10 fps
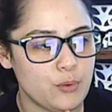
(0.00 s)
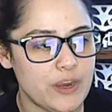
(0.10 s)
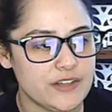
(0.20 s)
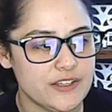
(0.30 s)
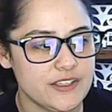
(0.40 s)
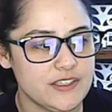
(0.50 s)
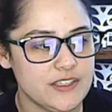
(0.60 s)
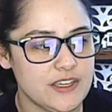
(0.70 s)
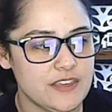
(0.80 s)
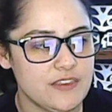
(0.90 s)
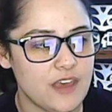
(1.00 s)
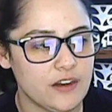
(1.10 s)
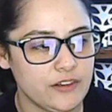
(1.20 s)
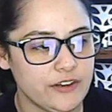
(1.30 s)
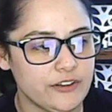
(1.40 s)
to skin that a
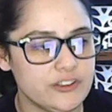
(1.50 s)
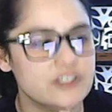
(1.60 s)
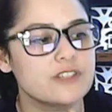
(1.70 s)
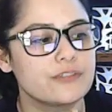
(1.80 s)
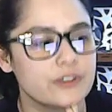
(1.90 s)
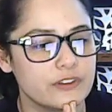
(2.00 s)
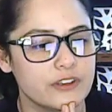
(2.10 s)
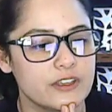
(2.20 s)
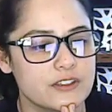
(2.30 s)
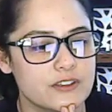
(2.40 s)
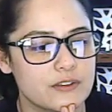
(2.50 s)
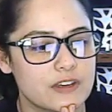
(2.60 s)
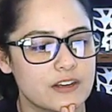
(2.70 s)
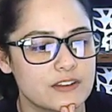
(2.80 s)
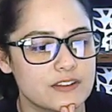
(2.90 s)
little differently so that
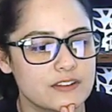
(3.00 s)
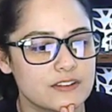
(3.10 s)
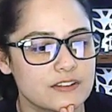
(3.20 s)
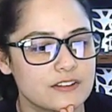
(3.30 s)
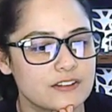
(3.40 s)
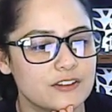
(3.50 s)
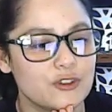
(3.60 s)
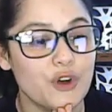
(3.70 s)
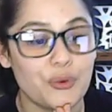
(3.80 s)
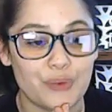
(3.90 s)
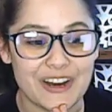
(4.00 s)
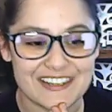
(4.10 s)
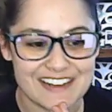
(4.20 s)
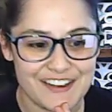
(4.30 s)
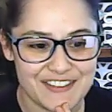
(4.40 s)
it's. You don't write down the